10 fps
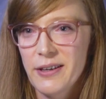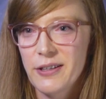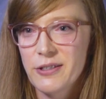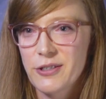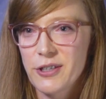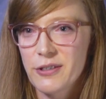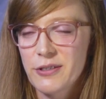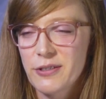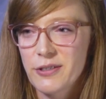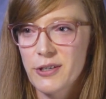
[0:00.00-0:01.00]
It's
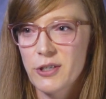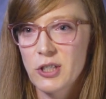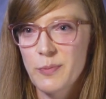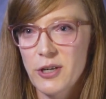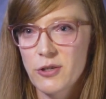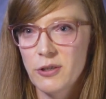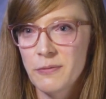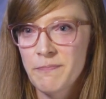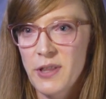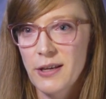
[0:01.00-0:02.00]
just such a
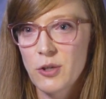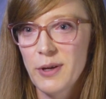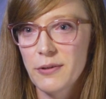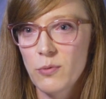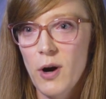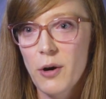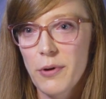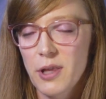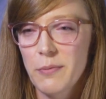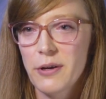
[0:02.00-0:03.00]
special thing to be able to walk
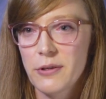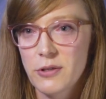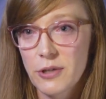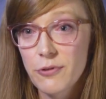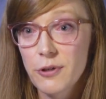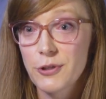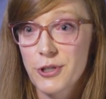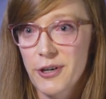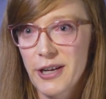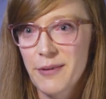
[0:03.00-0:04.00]
with them on this difficult
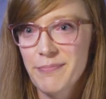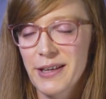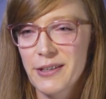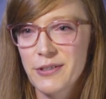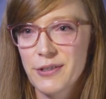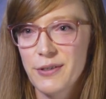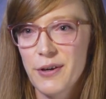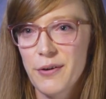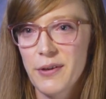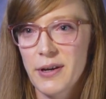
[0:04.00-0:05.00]
journey and to
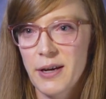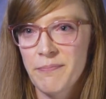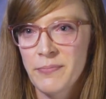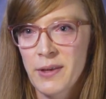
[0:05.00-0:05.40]
know that I'm